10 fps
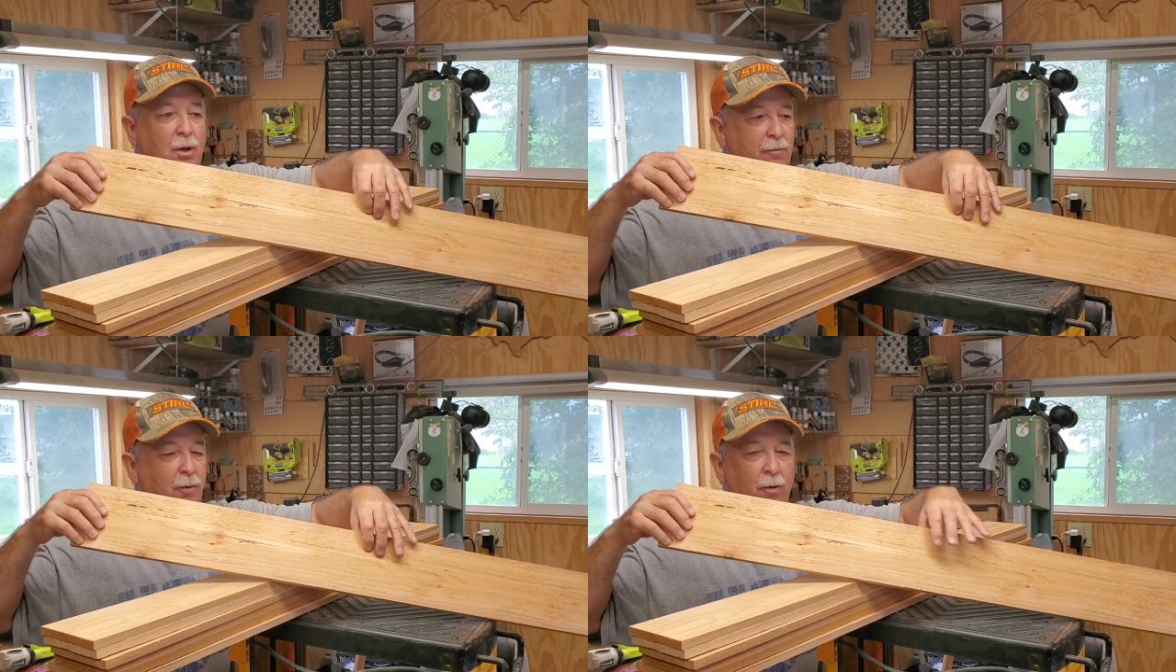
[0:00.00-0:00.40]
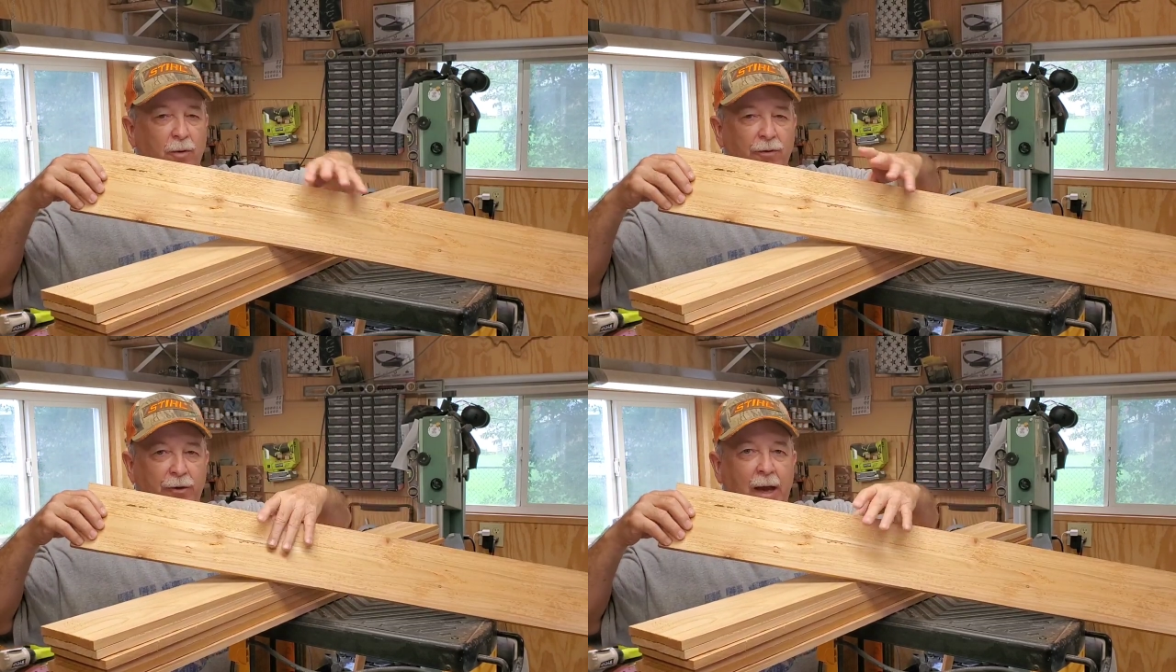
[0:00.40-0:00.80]
for
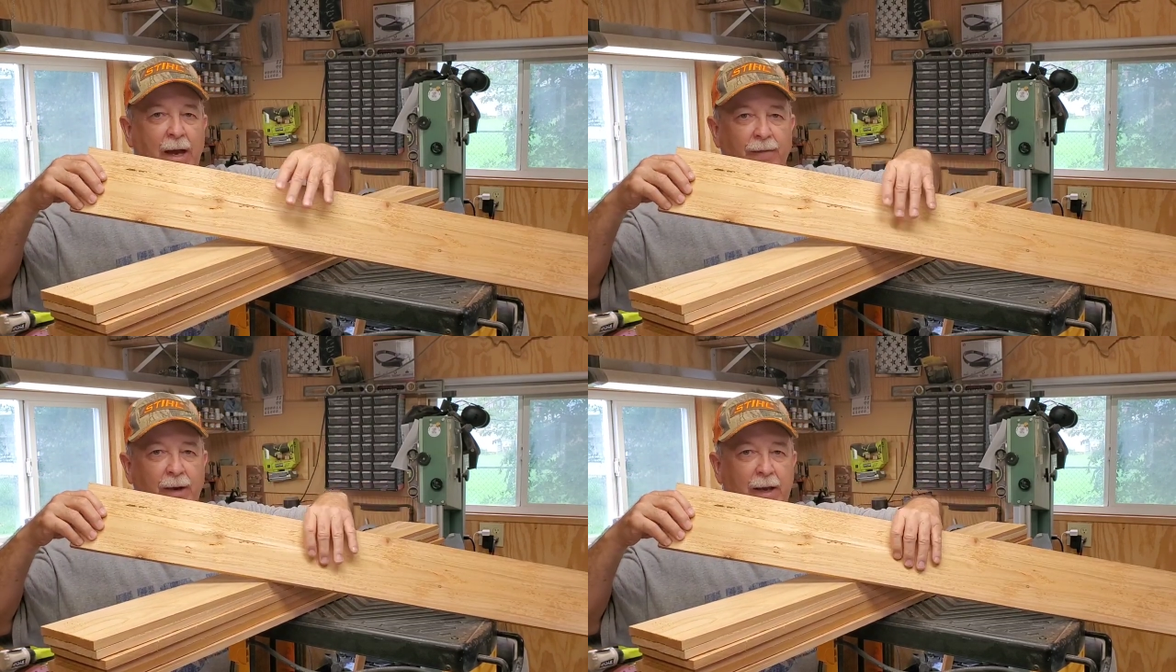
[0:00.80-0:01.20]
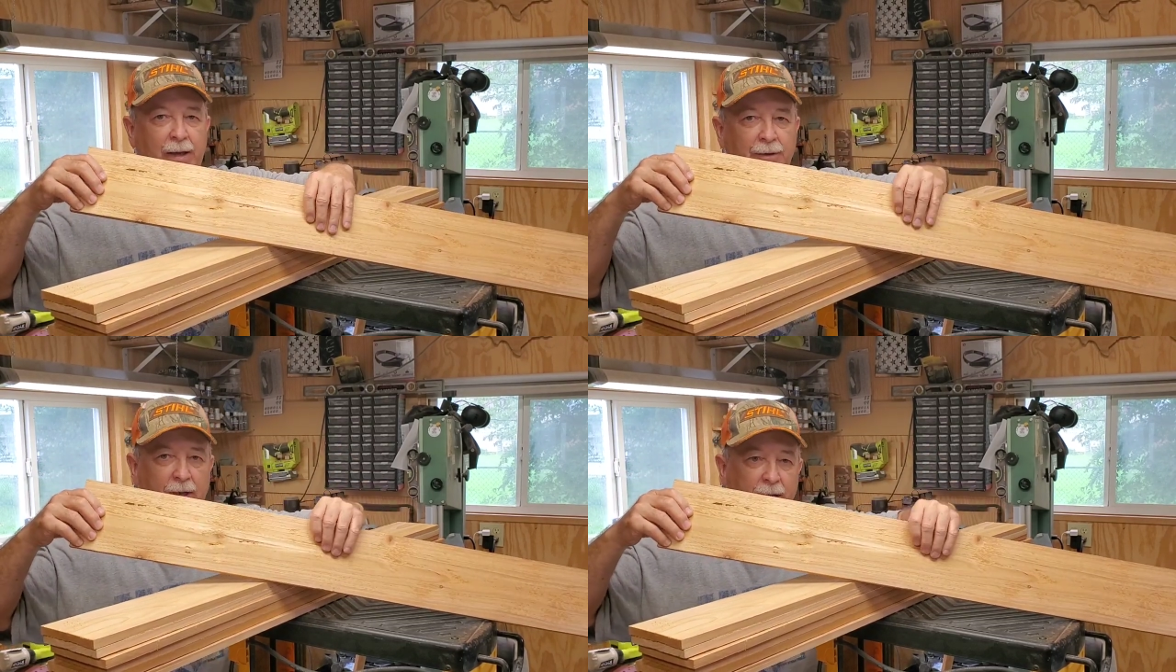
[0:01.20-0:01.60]
the sign that I
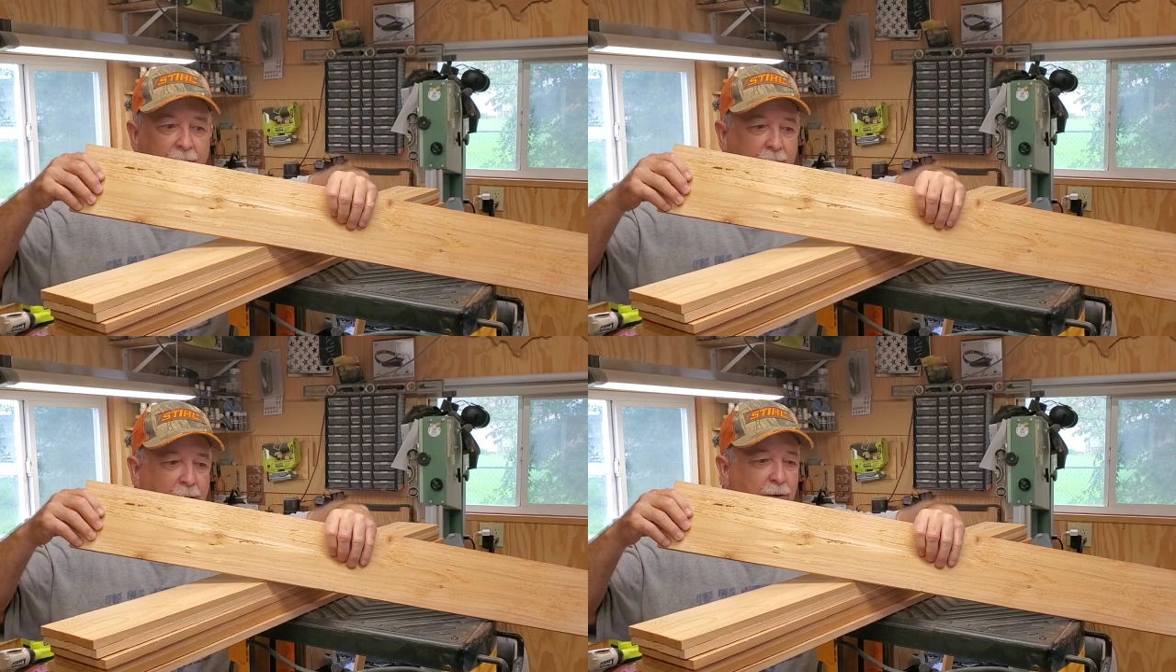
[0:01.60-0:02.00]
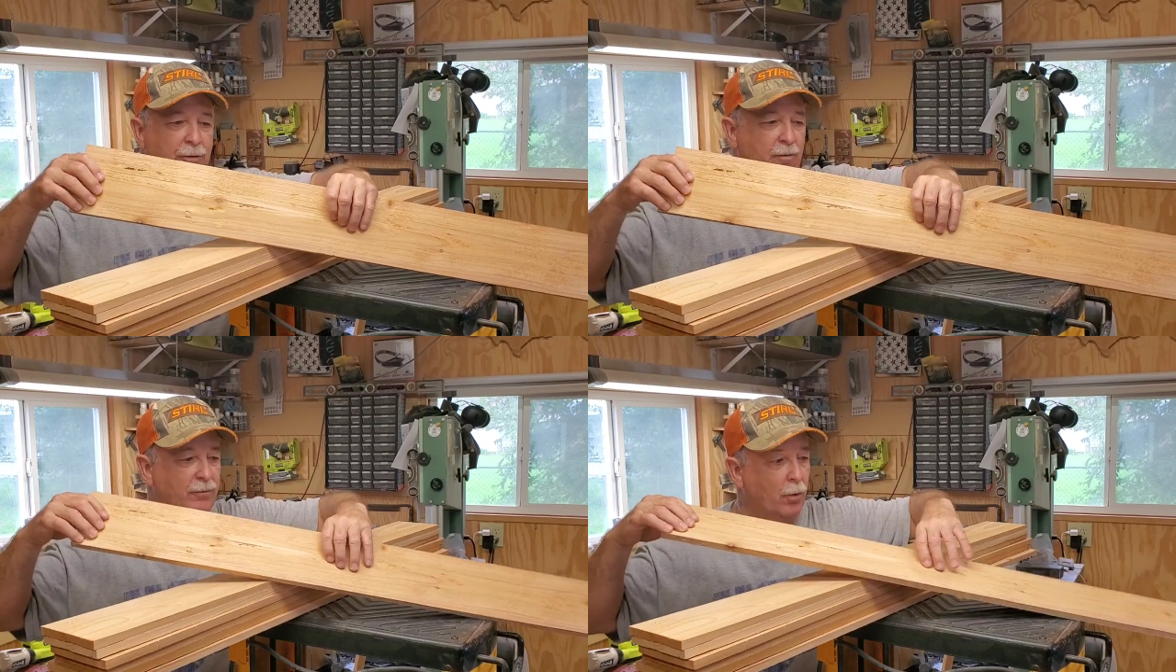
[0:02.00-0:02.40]
intended to use
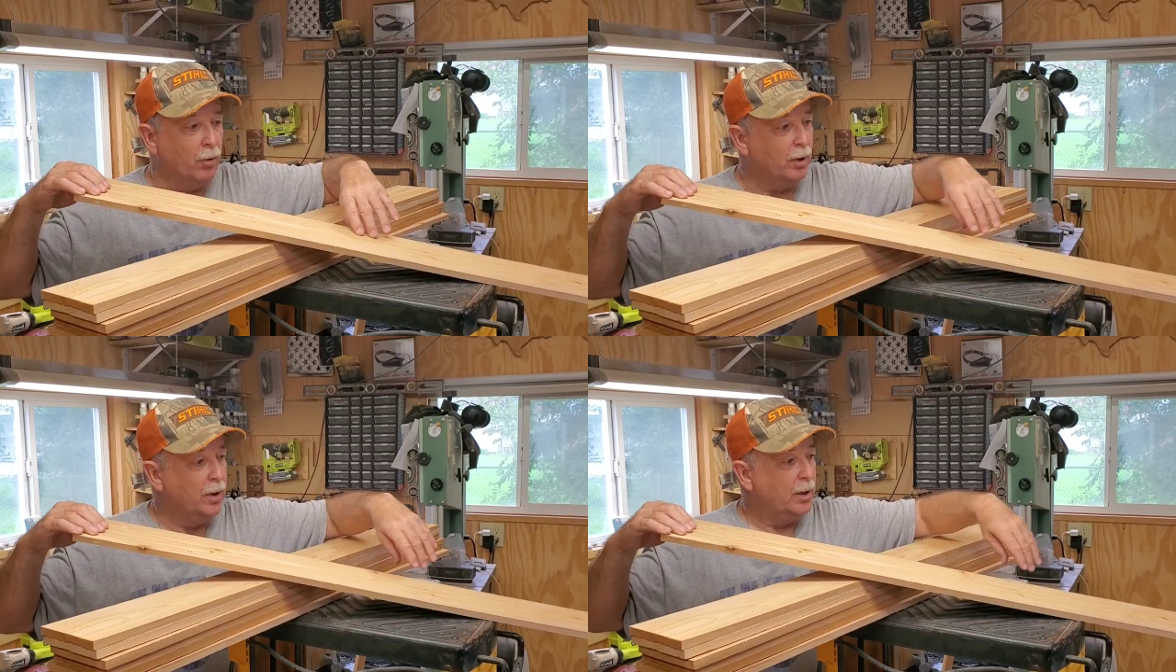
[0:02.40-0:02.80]
it for.